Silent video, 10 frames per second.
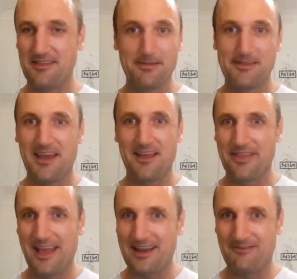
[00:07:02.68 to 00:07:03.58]
still
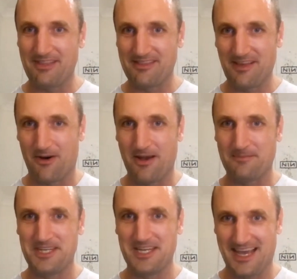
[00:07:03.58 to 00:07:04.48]
sounds ahead of its
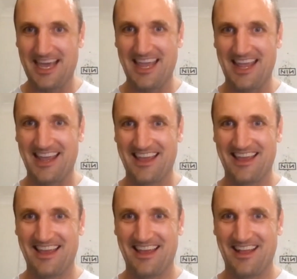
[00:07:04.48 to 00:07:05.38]
time today.
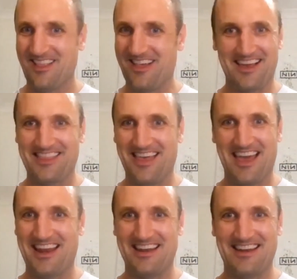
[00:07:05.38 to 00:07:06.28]
Like
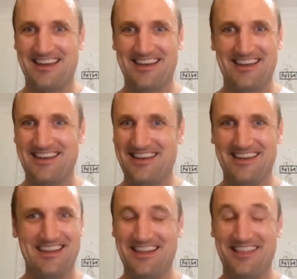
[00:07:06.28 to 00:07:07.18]
that,
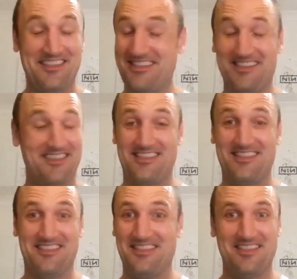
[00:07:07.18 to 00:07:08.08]
it's...
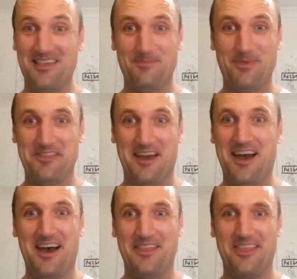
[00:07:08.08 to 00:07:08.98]
It's just
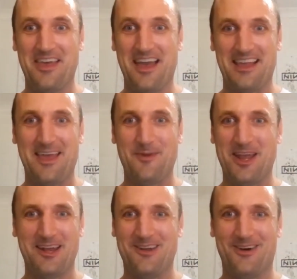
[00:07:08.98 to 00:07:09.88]
bizarre that that came
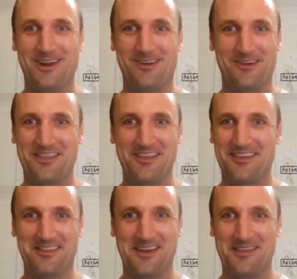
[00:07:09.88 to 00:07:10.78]
out in
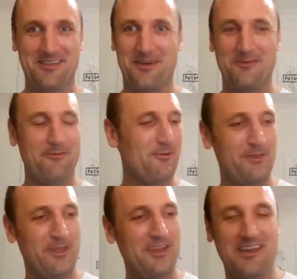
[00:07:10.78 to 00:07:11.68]
1996. It is so
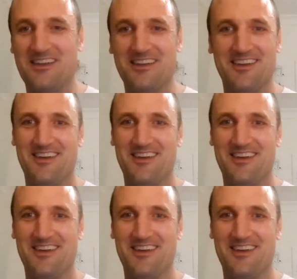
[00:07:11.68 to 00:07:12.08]
forward thinking.